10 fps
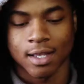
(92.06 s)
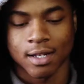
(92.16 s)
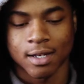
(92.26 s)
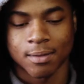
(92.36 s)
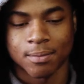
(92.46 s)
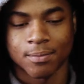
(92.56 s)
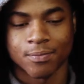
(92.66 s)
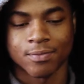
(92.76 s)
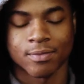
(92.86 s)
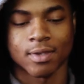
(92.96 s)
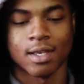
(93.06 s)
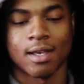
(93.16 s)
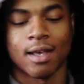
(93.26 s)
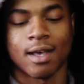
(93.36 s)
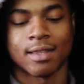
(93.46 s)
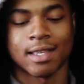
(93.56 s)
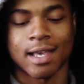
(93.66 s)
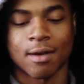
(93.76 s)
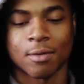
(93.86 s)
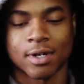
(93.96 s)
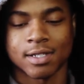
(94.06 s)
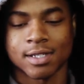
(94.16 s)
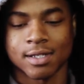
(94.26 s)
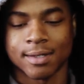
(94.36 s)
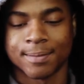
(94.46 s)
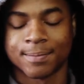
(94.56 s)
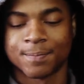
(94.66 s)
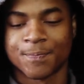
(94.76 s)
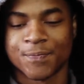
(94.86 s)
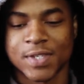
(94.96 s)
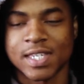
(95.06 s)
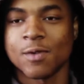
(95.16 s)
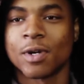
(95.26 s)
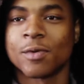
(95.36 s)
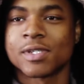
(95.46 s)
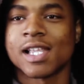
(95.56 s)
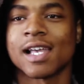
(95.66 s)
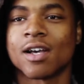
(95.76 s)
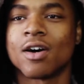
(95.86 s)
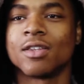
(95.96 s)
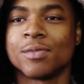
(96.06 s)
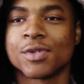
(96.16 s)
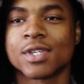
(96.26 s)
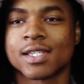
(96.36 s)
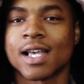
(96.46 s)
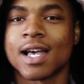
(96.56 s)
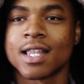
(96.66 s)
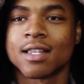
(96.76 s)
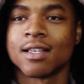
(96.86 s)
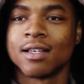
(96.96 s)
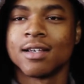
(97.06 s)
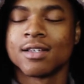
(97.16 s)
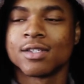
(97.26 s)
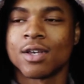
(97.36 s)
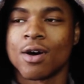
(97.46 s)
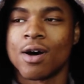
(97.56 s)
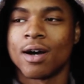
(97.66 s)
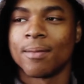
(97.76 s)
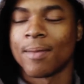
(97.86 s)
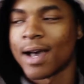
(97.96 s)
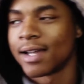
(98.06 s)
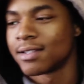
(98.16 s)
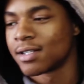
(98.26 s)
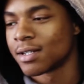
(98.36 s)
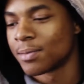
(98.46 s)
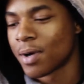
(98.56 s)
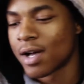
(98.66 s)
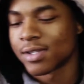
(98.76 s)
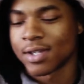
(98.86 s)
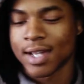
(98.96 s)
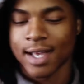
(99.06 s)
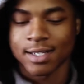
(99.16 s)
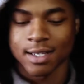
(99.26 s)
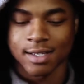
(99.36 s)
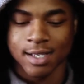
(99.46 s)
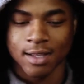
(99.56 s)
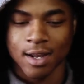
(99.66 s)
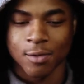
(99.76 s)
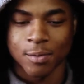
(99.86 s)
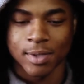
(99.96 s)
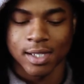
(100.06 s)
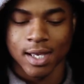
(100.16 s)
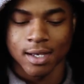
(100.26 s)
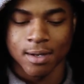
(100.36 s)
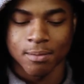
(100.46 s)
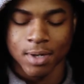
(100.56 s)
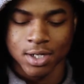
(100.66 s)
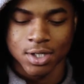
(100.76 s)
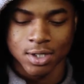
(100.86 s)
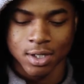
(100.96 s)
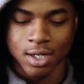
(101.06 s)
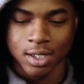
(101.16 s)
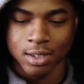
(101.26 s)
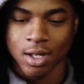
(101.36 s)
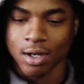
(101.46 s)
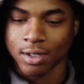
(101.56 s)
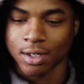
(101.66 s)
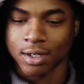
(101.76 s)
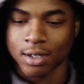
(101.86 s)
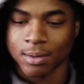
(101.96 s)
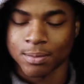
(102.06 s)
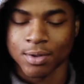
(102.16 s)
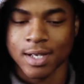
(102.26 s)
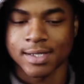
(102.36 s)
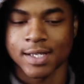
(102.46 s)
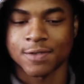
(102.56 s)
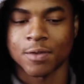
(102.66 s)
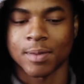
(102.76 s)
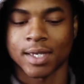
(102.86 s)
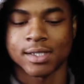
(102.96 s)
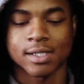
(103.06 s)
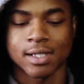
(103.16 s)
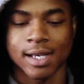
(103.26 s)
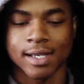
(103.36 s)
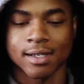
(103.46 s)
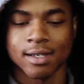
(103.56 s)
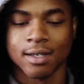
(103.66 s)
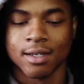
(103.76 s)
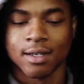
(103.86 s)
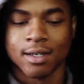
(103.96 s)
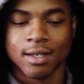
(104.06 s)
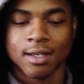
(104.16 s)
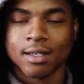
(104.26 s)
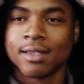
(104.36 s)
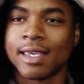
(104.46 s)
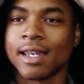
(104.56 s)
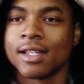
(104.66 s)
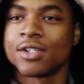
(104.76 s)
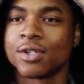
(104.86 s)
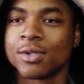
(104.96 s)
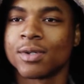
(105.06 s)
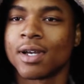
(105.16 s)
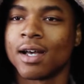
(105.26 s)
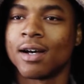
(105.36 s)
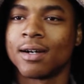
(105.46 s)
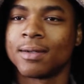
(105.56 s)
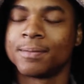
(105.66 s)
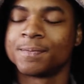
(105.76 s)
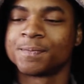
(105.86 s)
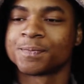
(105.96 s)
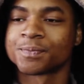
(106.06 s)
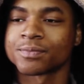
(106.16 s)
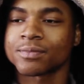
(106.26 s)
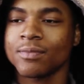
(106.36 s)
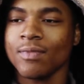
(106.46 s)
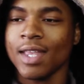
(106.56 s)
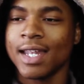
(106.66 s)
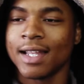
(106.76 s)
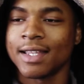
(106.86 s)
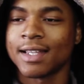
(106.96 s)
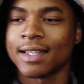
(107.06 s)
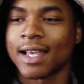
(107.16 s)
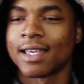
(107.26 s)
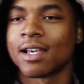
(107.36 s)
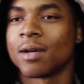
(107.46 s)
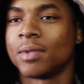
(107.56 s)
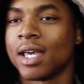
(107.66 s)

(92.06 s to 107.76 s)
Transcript: and I think I wanted to see what it was like on the music side. So I took a pause on acting because I thought it would be like a much longer process for me to like get into, and I think that can come